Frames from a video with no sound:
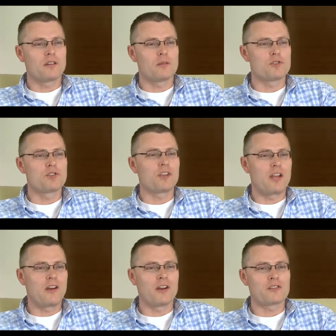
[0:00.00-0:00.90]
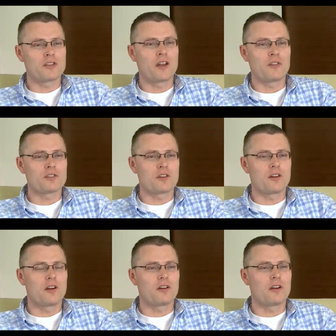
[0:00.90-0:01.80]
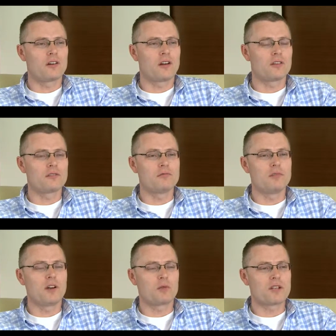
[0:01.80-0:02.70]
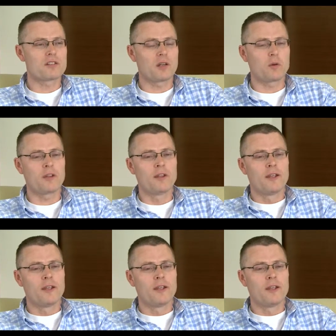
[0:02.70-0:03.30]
I'm sure the carriers and others are wrestling with.